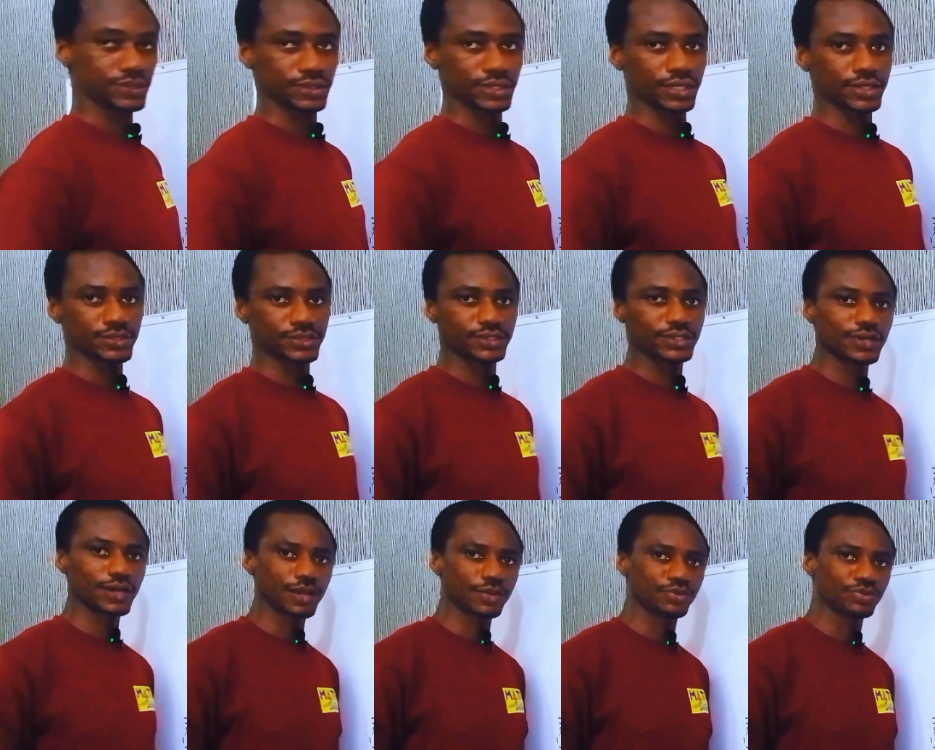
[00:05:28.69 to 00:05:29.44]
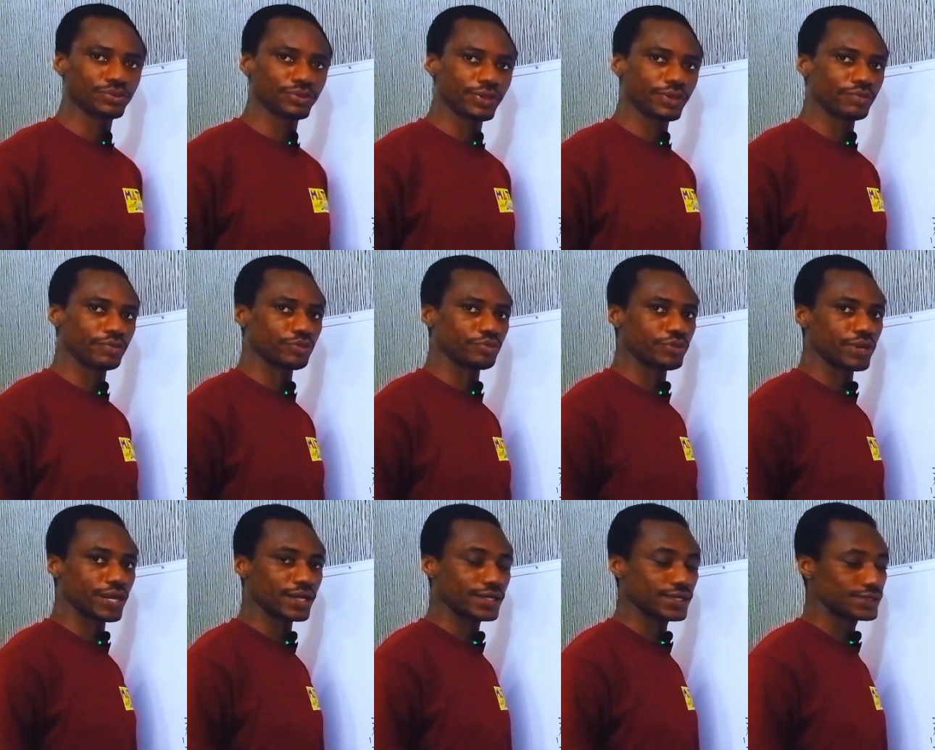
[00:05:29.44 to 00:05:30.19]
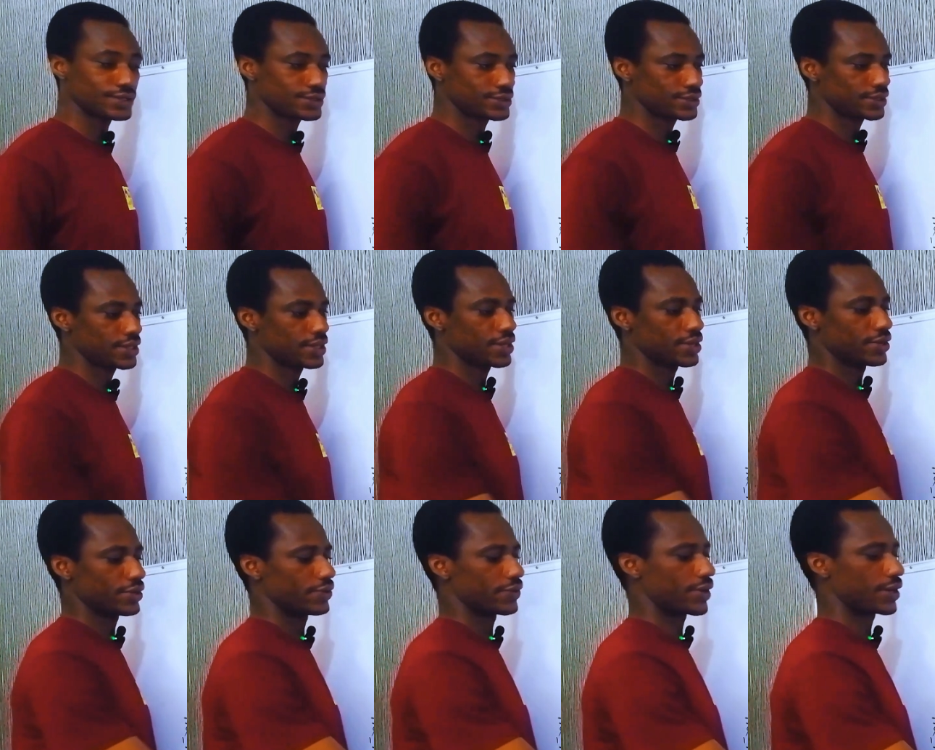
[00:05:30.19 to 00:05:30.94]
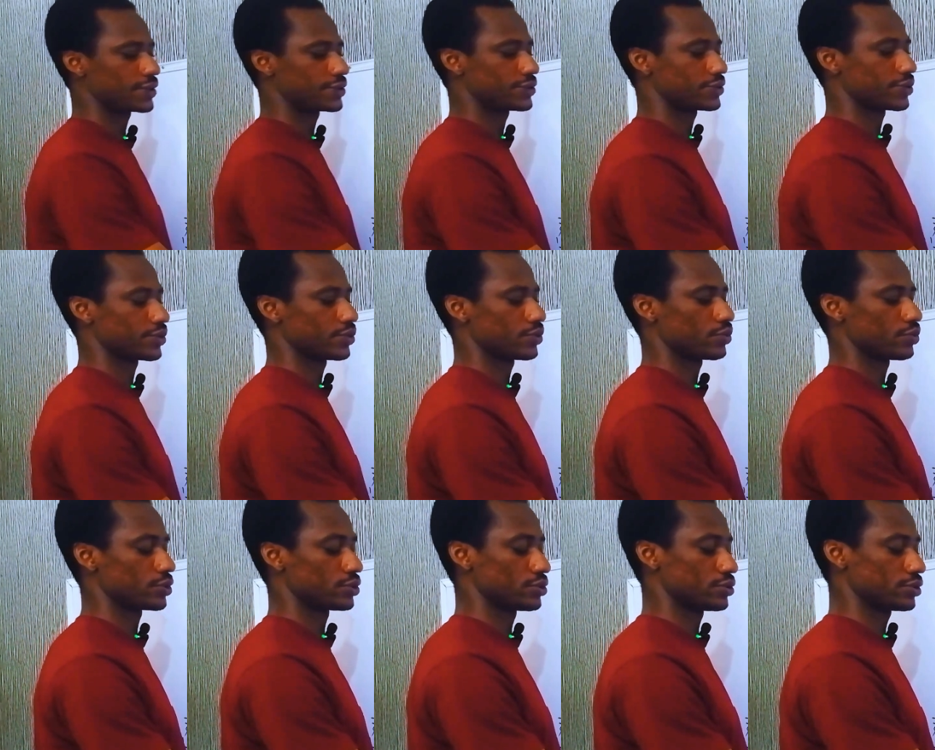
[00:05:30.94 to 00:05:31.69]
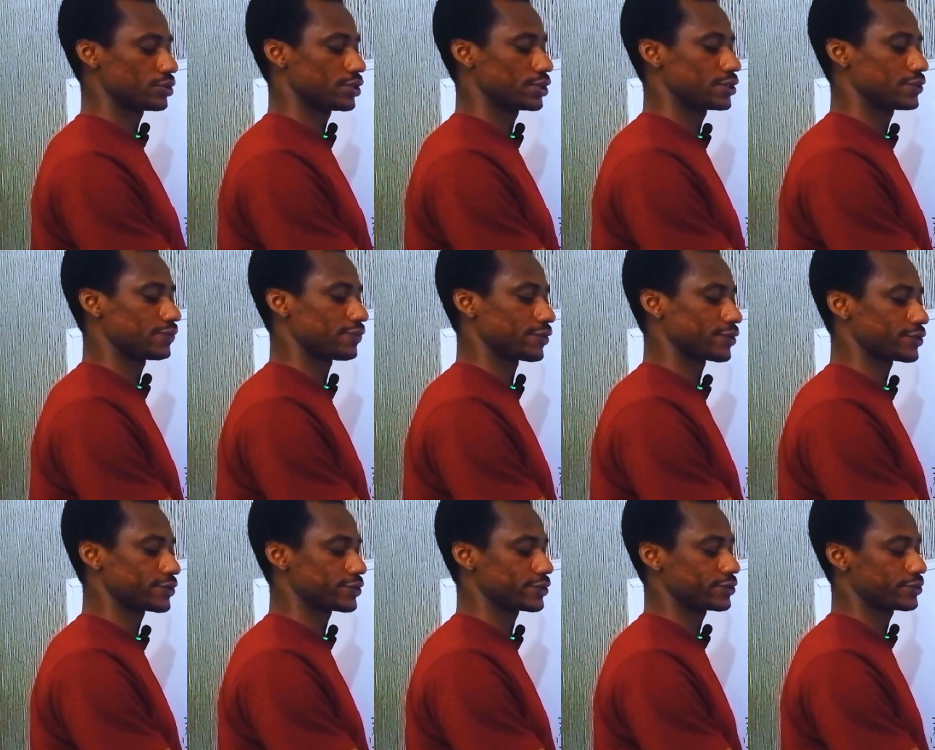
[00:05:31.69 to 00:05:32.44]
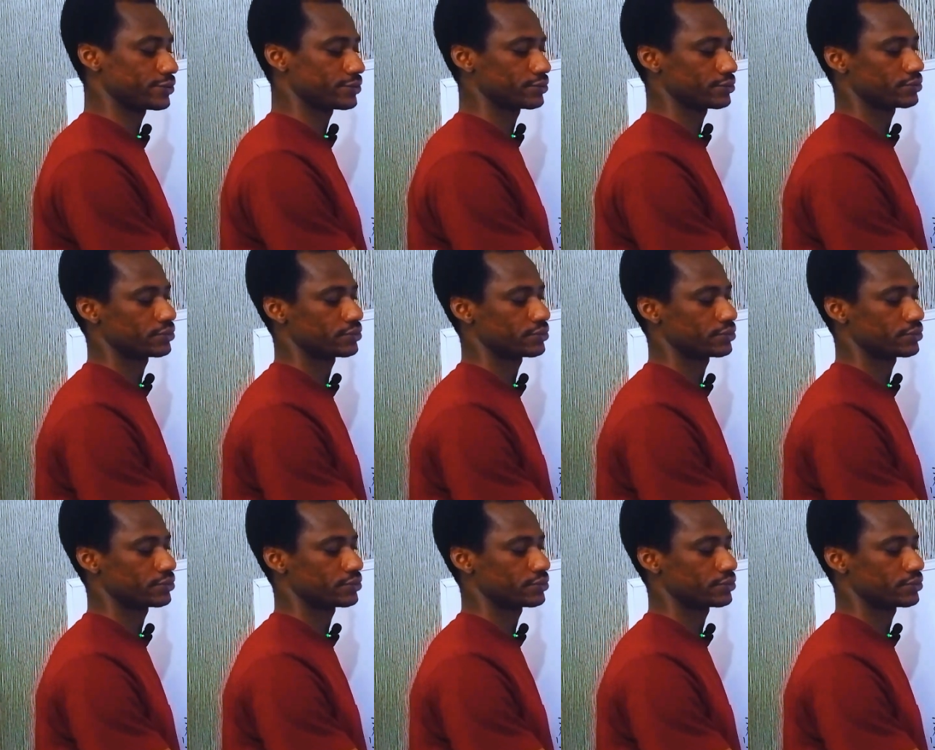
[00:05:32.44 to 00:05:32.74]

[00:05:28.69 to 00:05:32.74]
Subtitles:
Can you see how I put them in brackets? All right, so we do this first.